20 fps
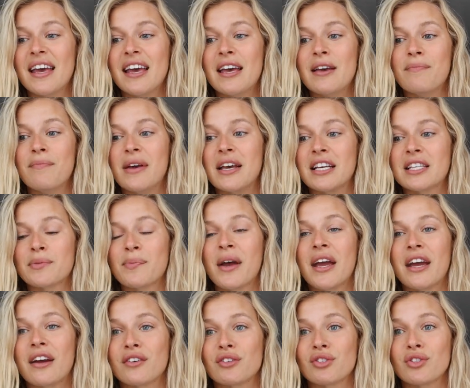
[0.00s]
it makes my
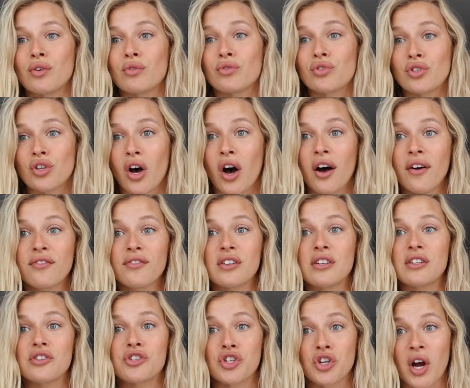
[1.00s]
hair so soft
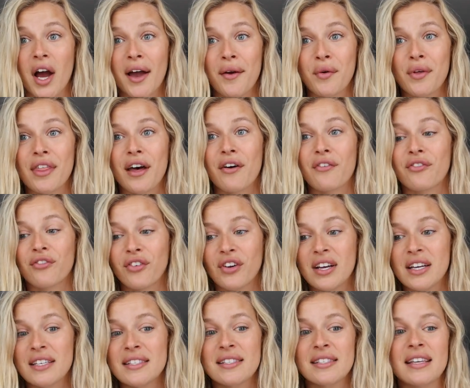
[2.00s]
and dry without
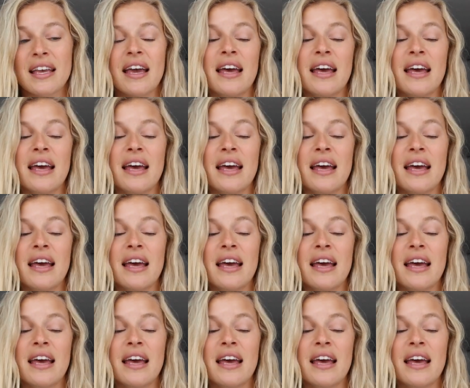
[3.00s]
frizz,